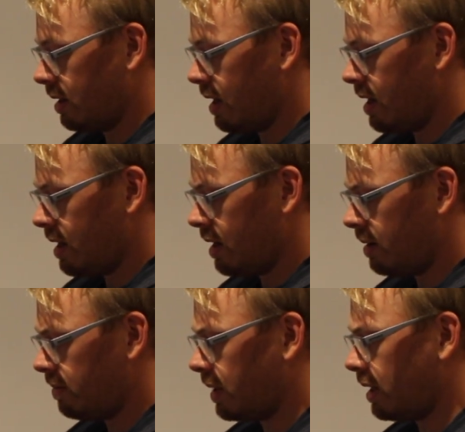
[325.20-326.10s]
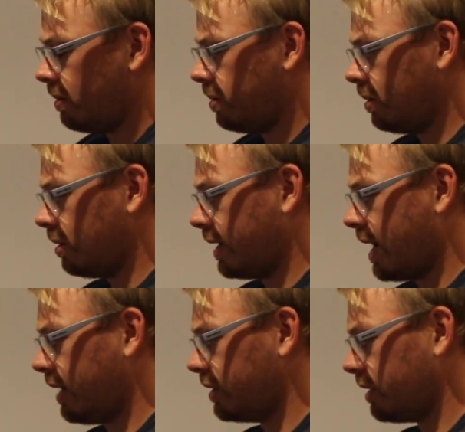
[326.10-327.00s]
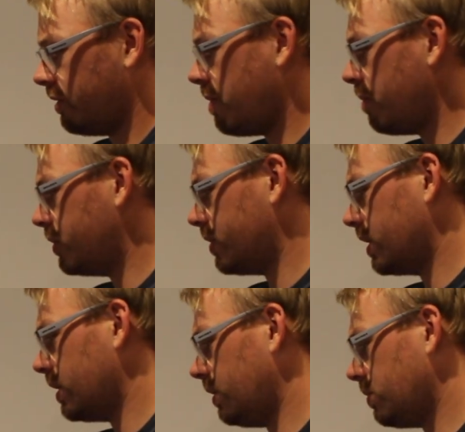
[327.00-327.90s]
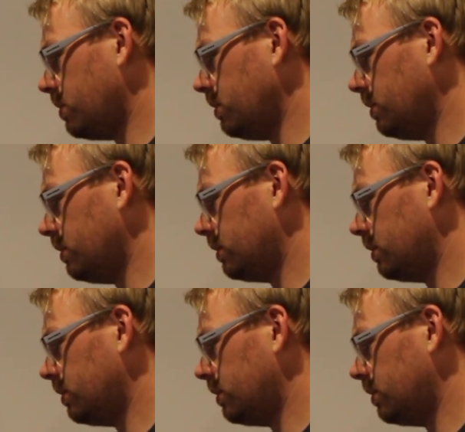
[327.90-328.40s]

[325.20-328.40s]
I can't actually remember drinking this one.